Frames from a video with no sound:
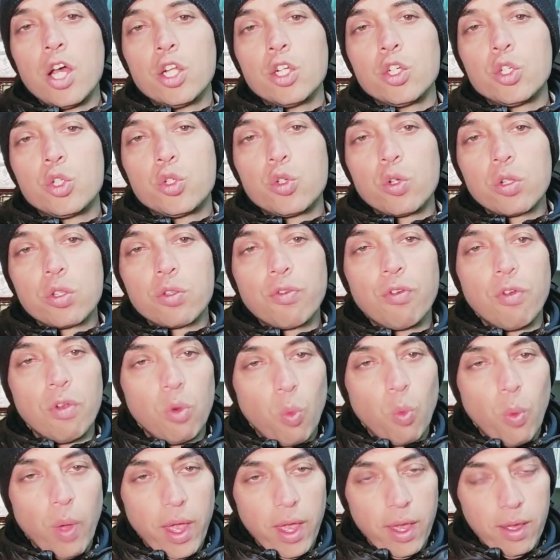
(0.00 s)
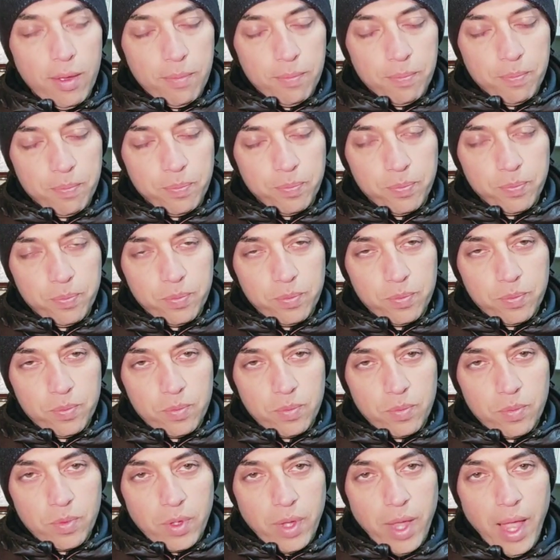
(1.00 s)
truthful way
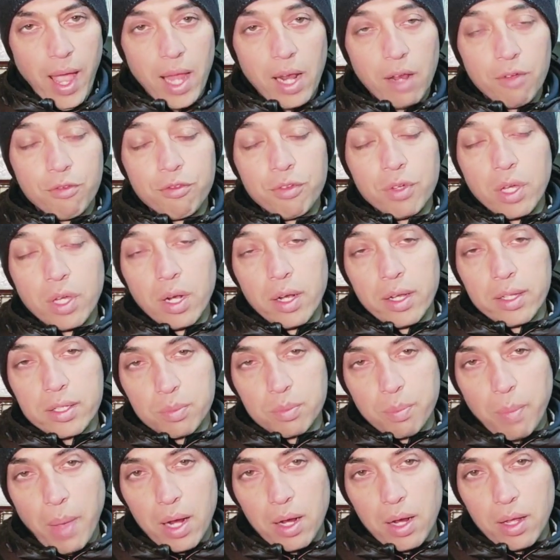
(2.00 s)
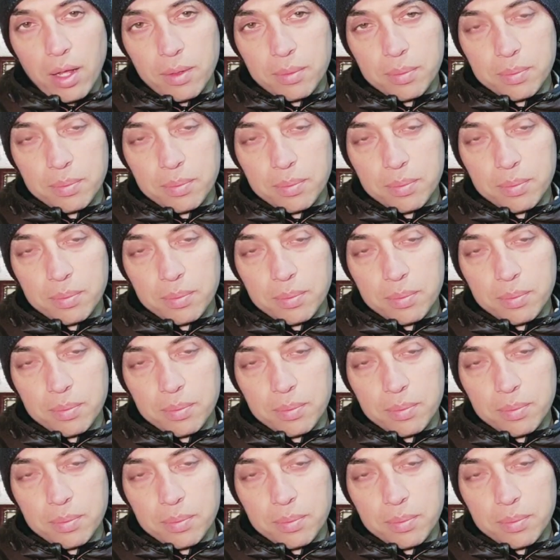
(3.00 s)
and a fearless manner.